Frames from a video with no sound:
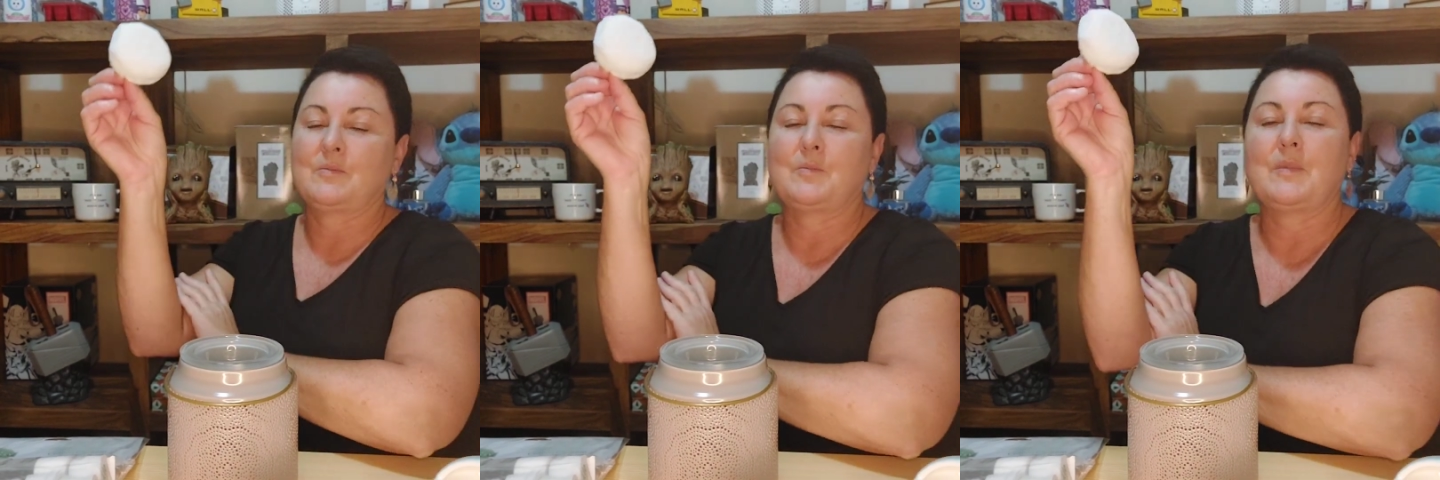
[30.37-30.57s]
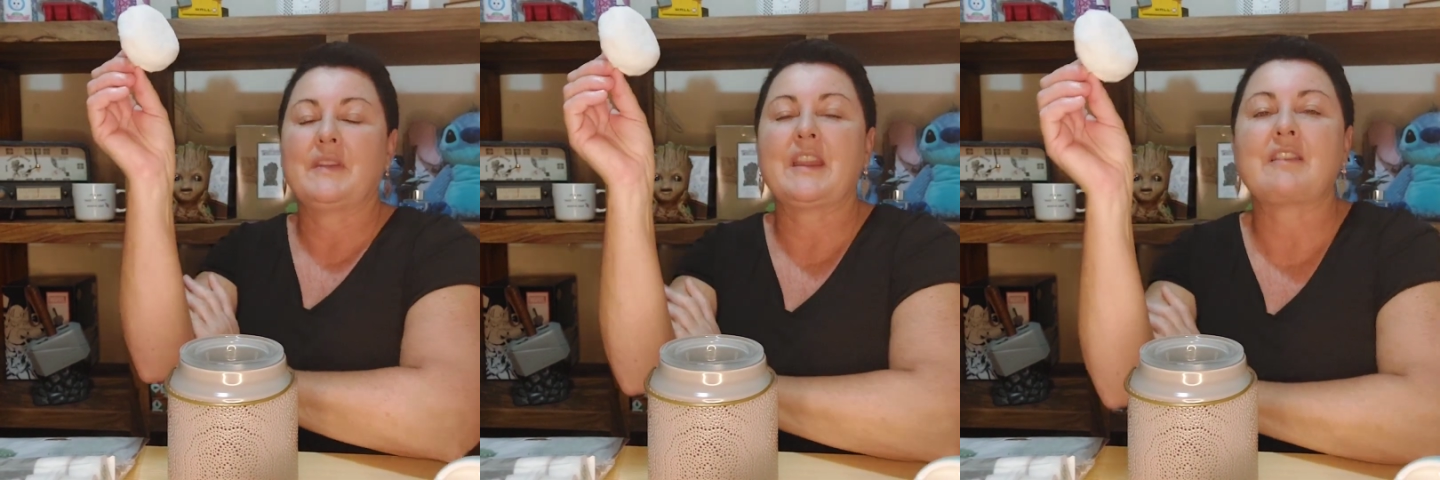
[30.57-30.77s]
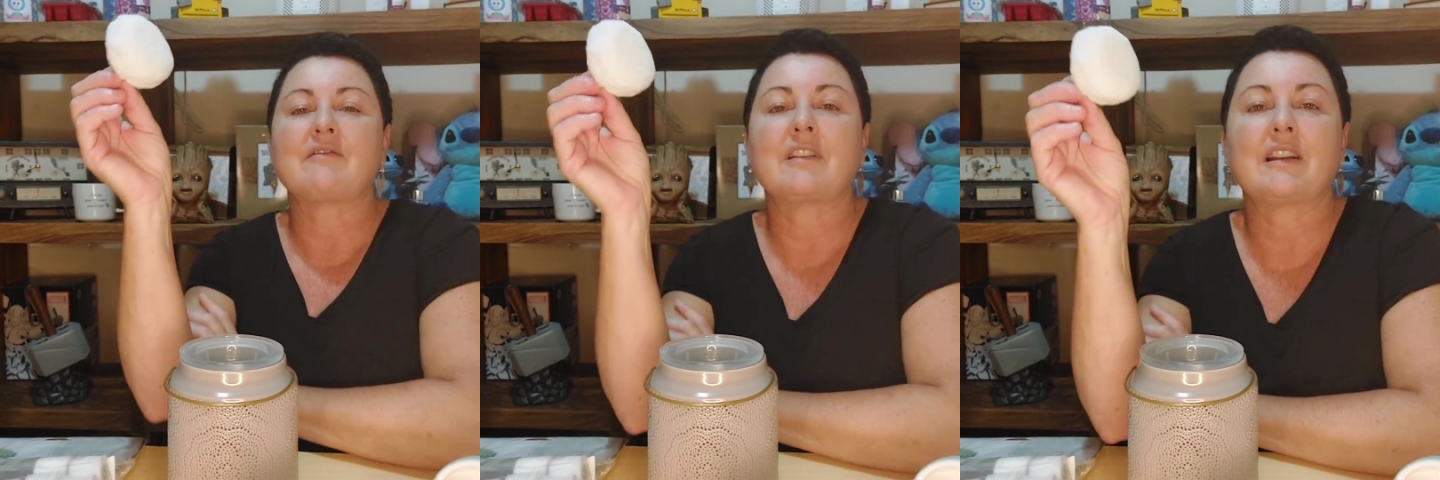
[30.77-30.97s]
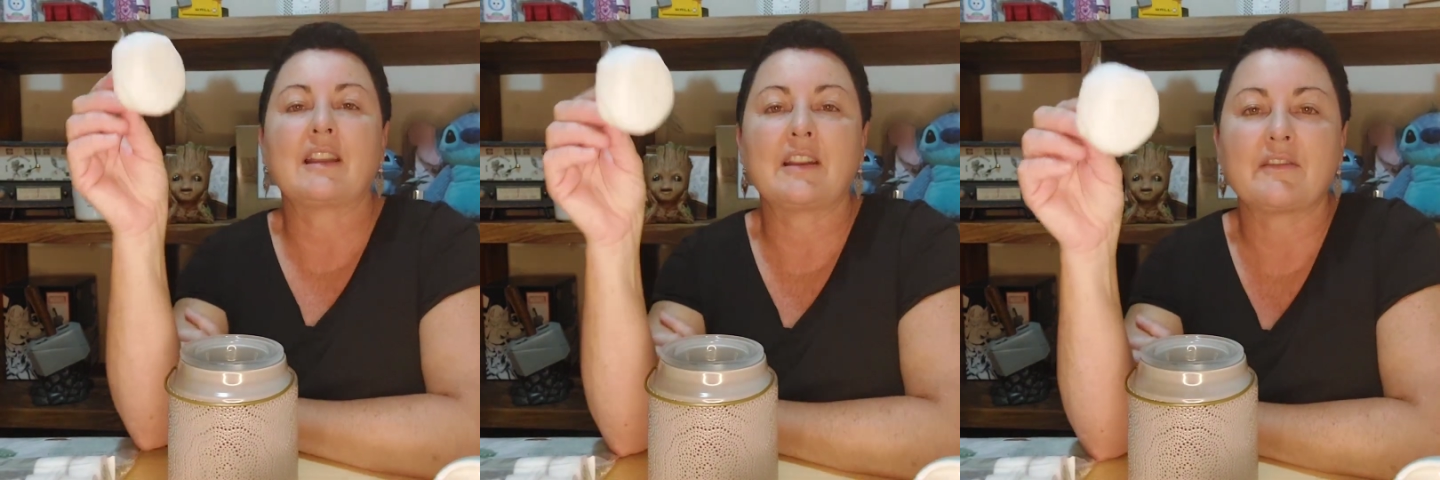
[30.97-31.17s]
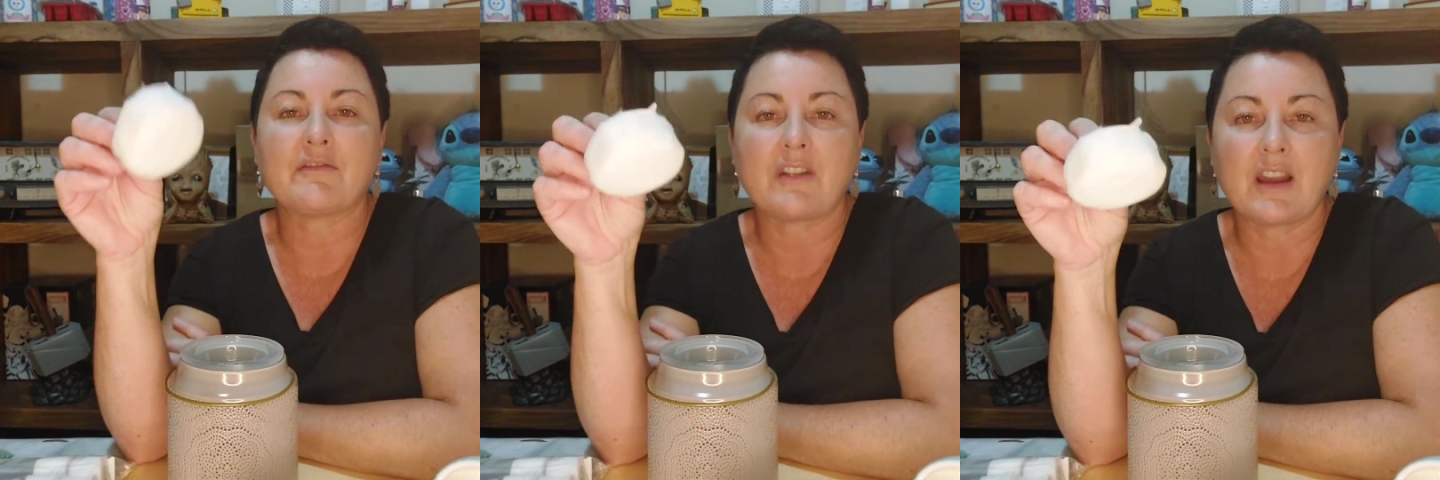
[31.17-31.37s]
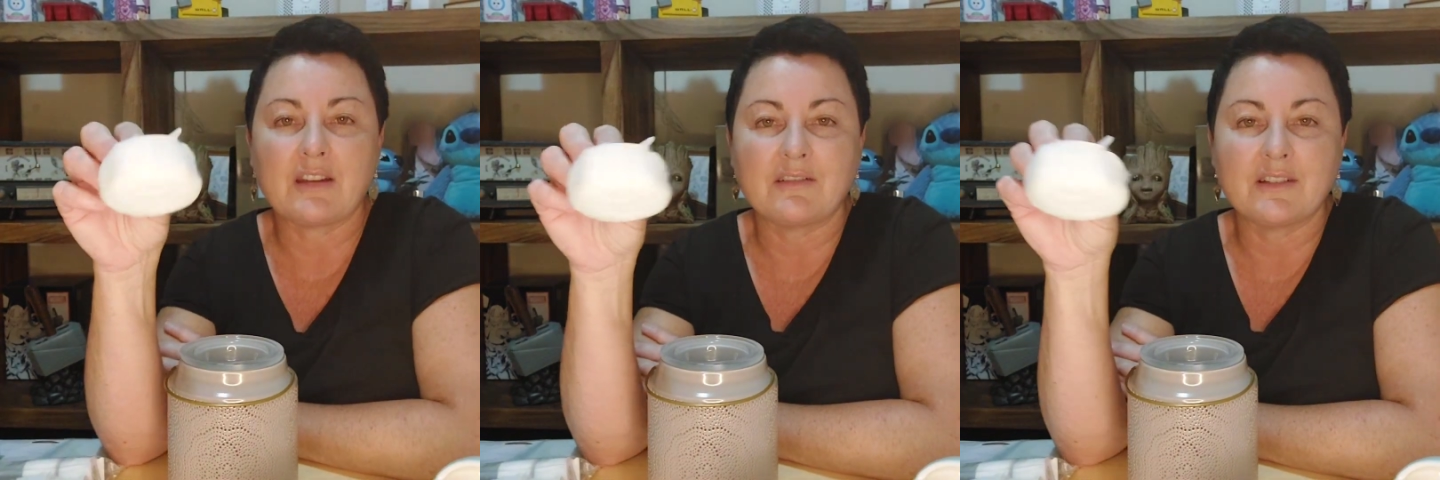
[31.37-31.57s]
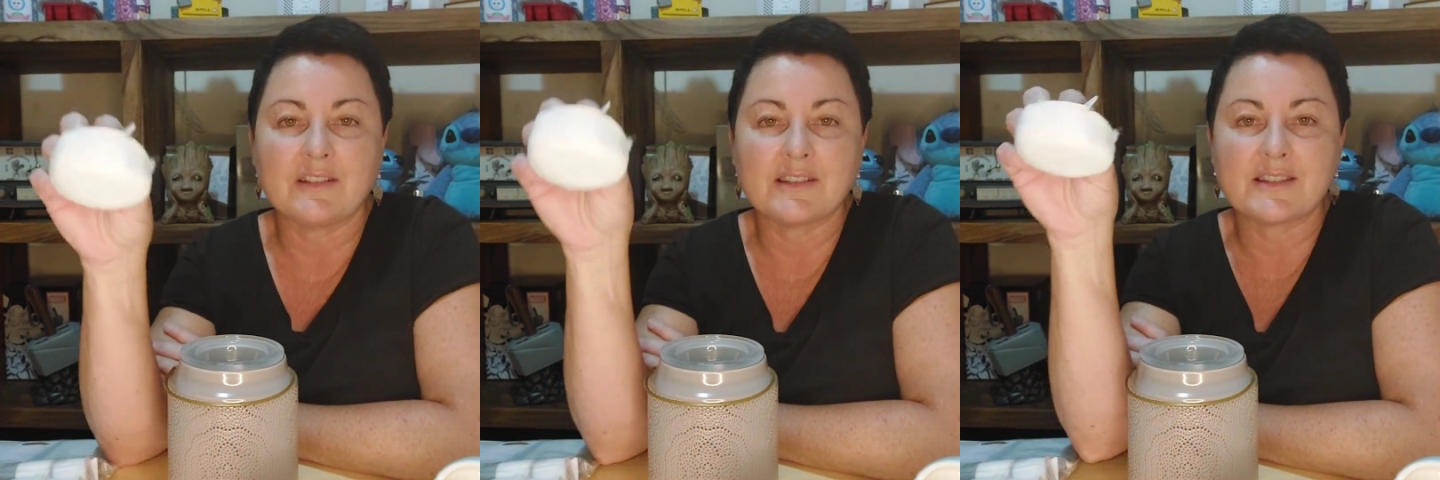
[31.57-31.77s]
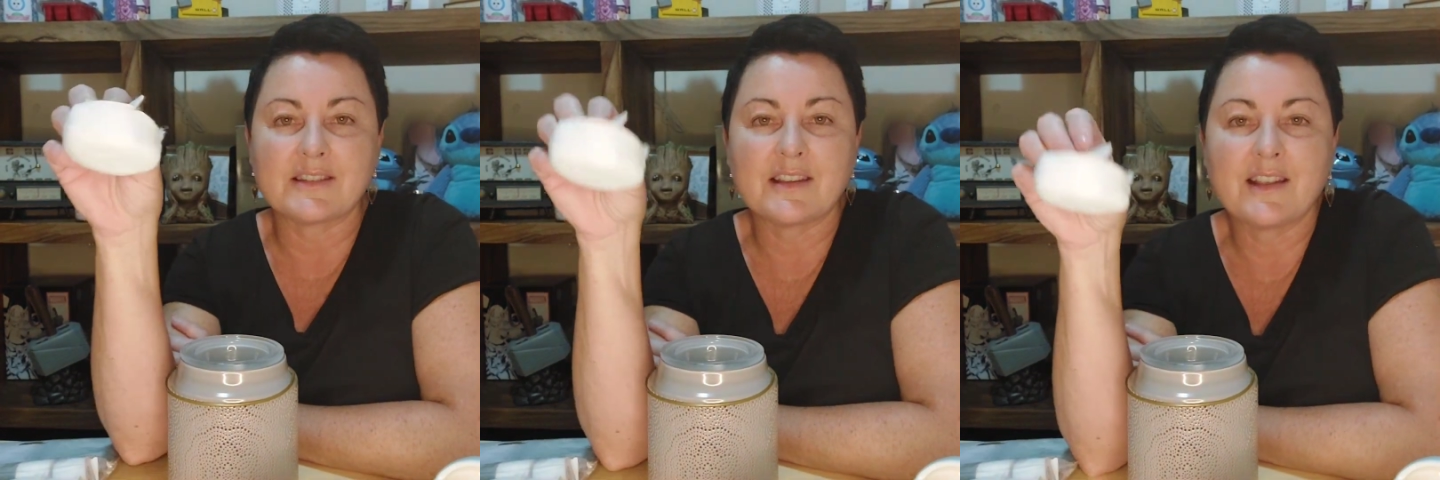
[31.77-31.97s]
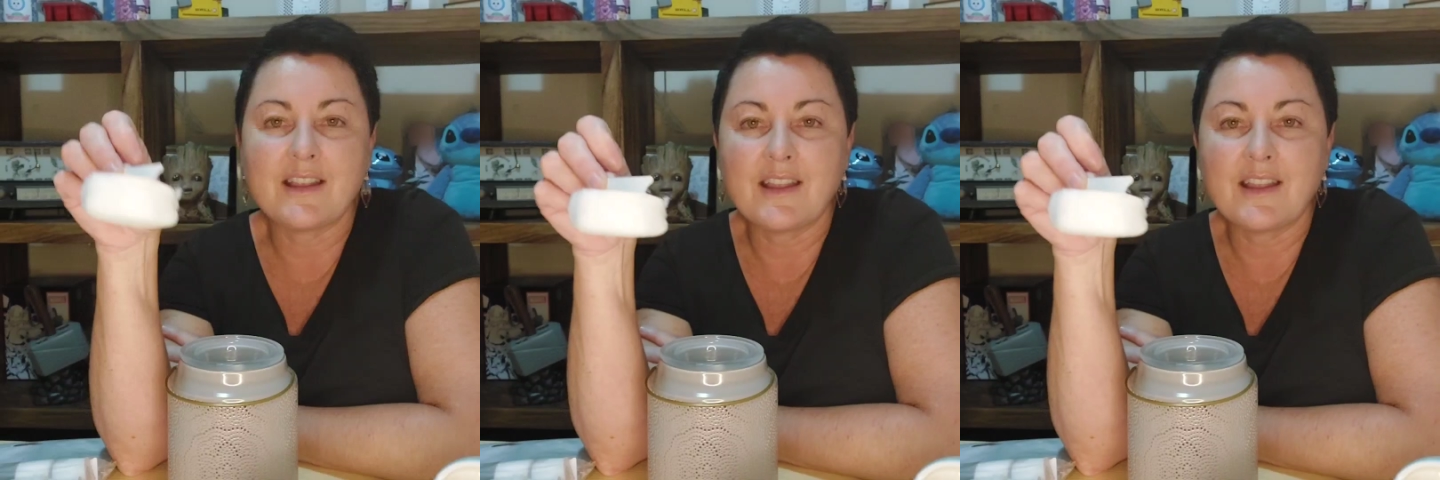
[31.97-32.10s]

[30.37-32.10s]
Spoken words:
when they run out of fragrance